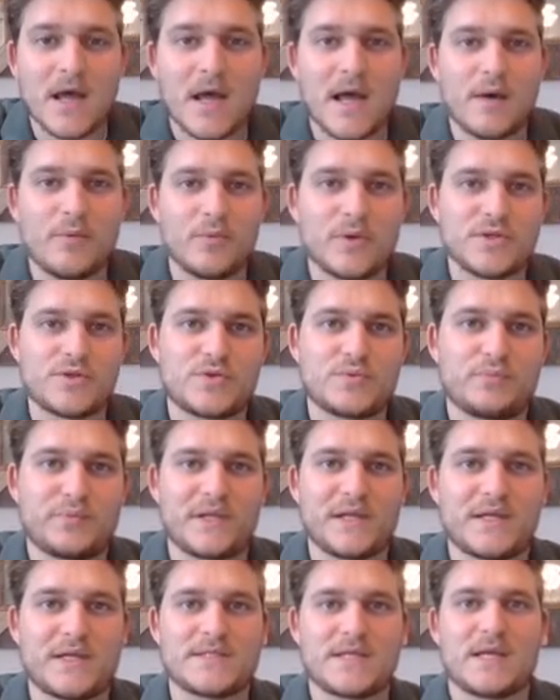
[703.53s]
which
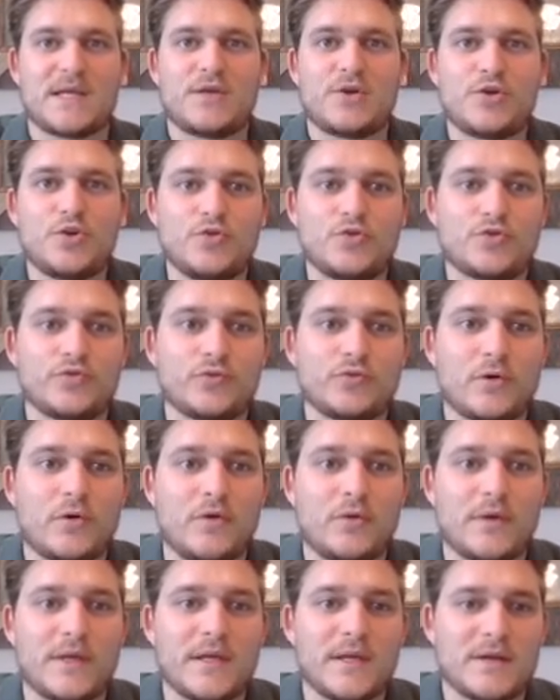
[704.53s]
plays a huge
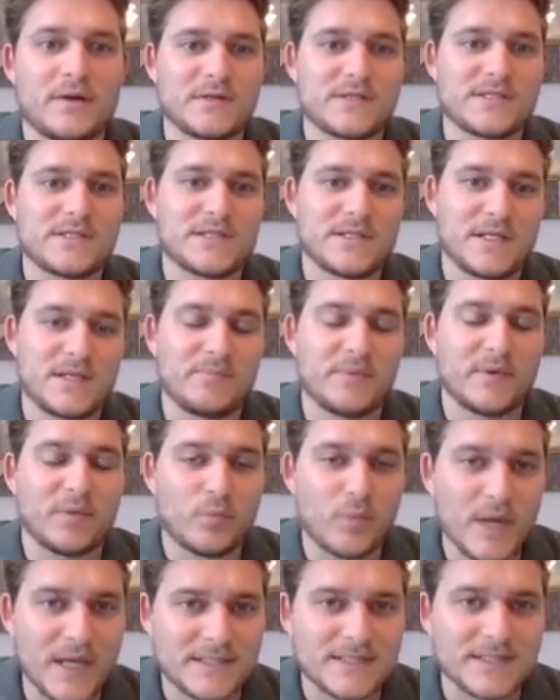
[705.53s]
role in our sleep
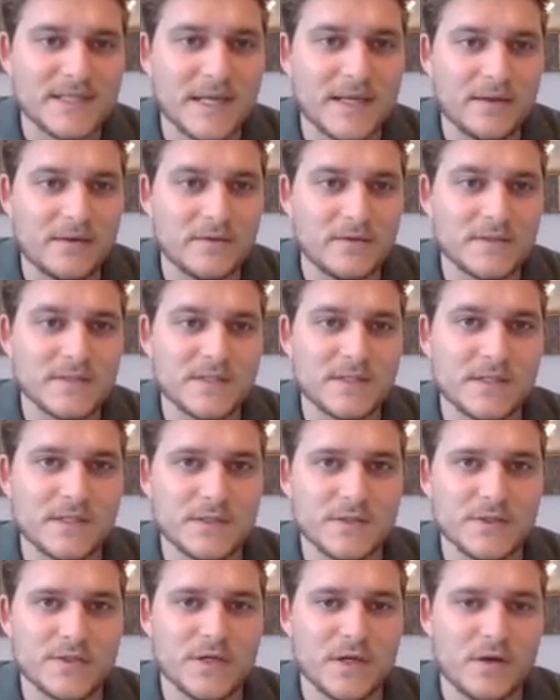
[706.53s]
and wake cycles.
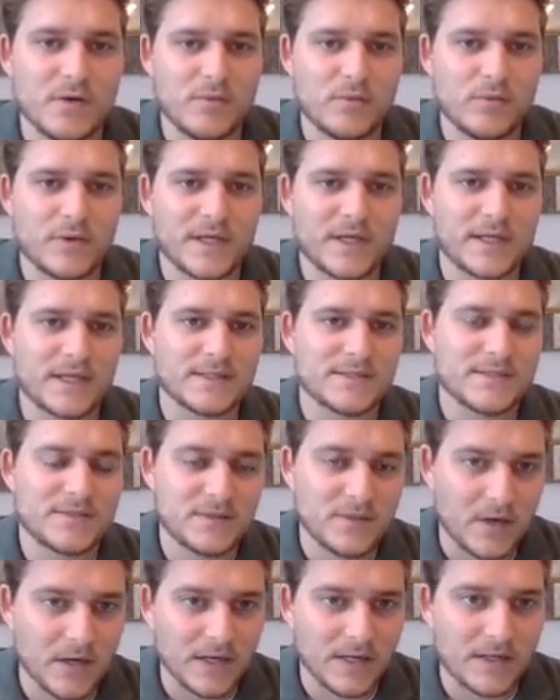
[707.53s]
And so when it gets
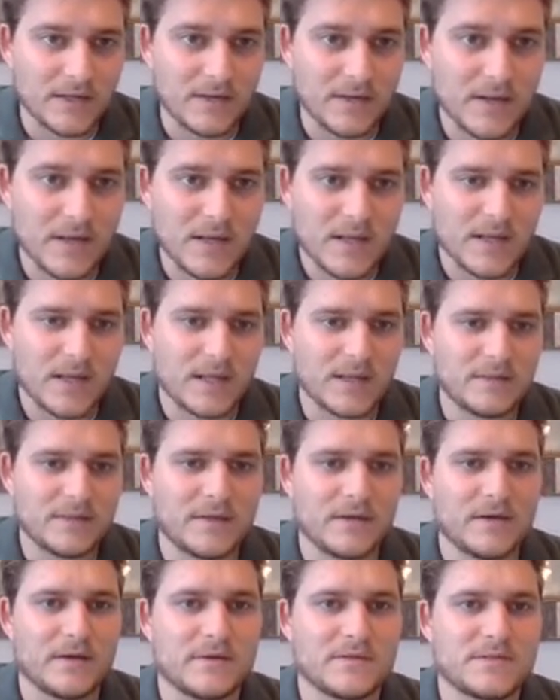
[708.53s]
dark
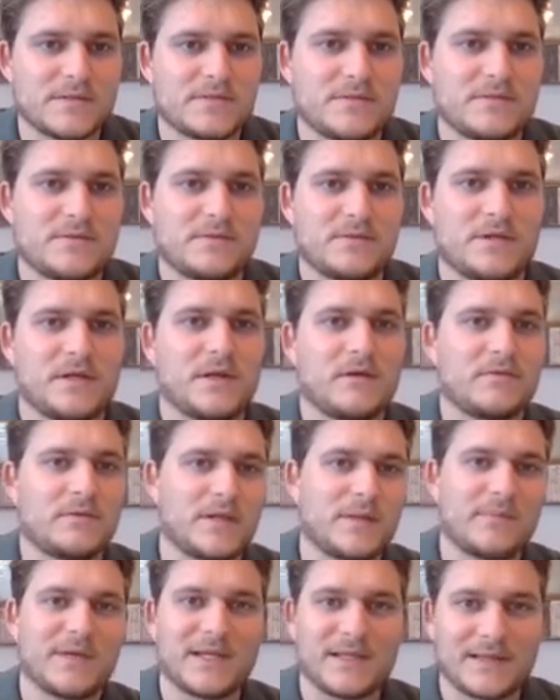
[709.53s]
and there's
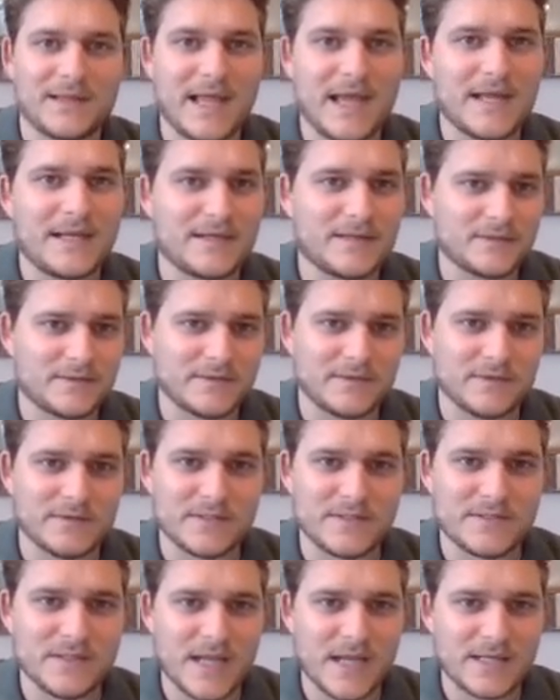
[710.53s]
limited light, it
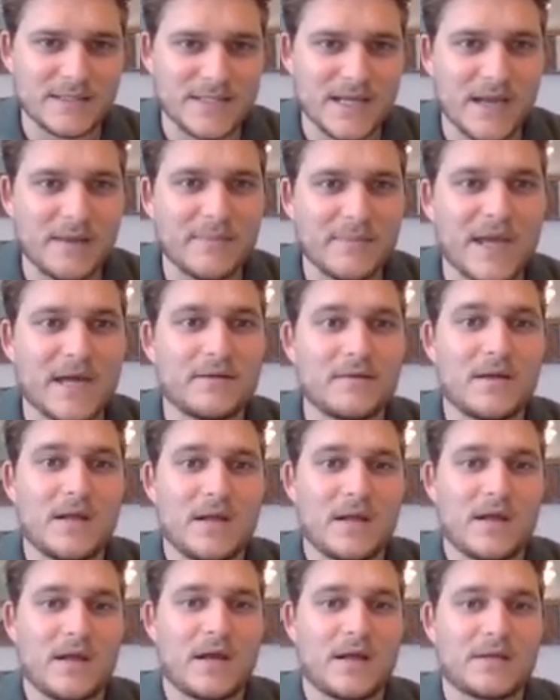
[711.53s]
turns nighttime out,
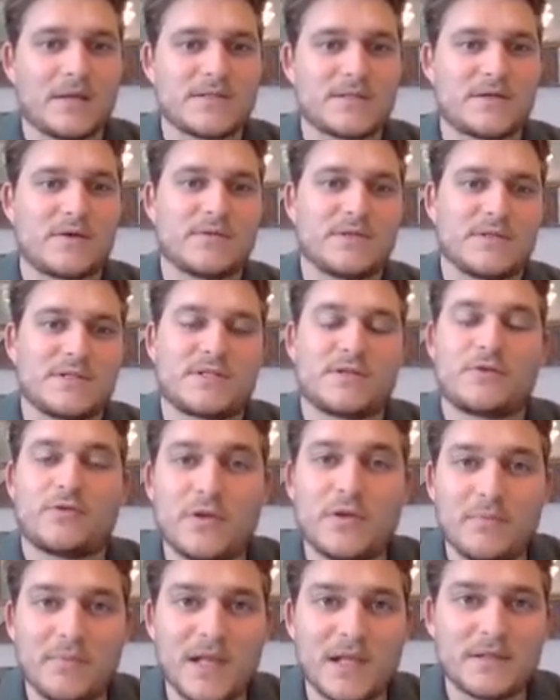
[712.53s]
it's going to
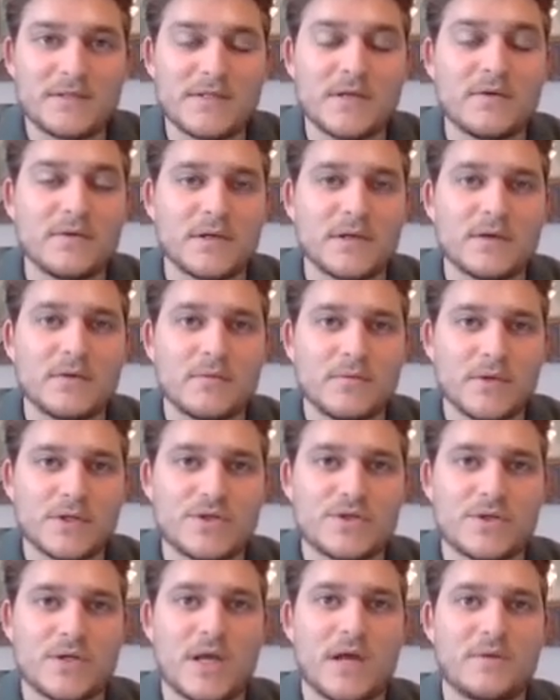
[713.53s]
secrete melatonin,
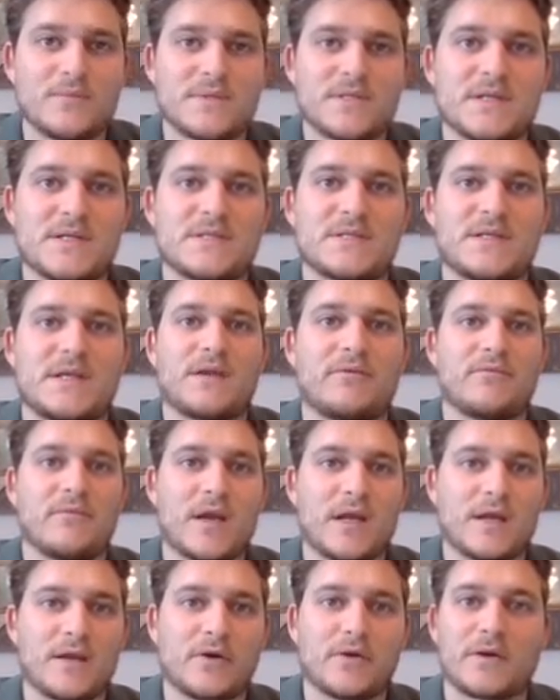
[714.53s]
which helps us get
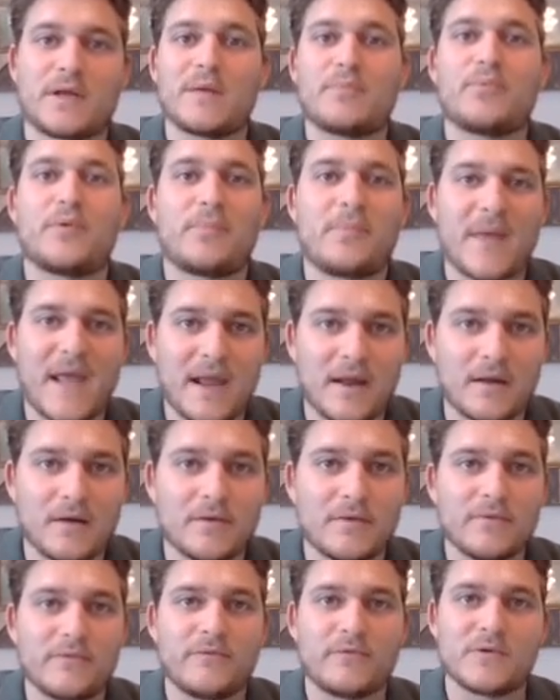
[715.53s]
ready or get
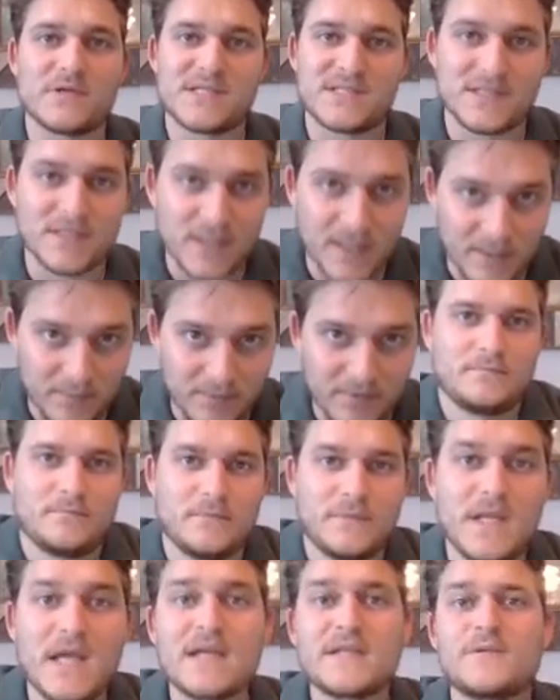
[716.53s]
prepared for sleep.
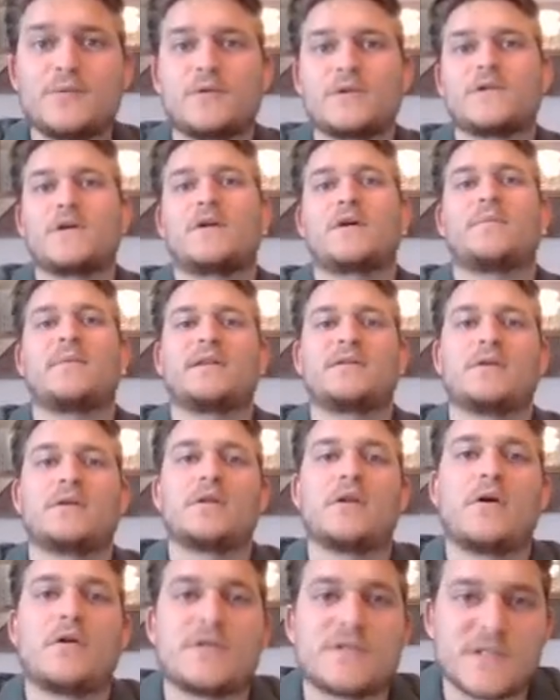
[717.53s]
Next, we'll talk about the
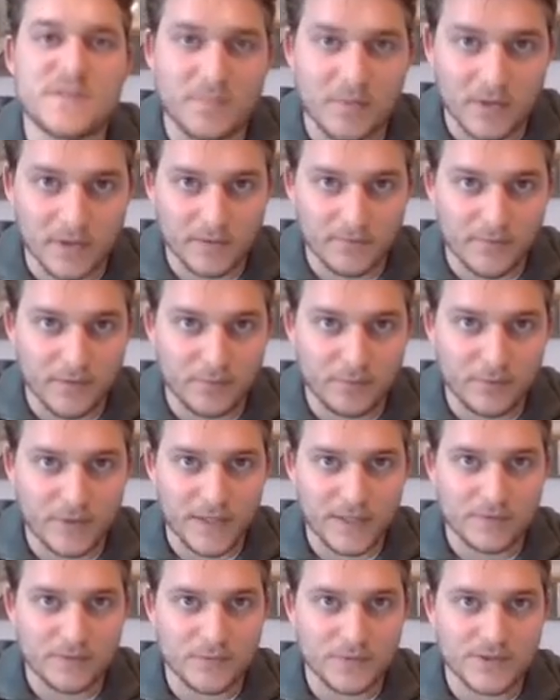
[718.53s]
largest part of our
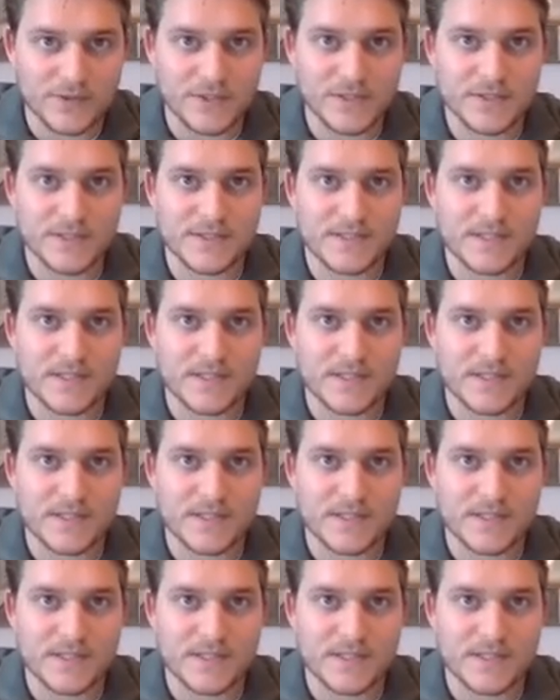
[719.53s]
brain, which is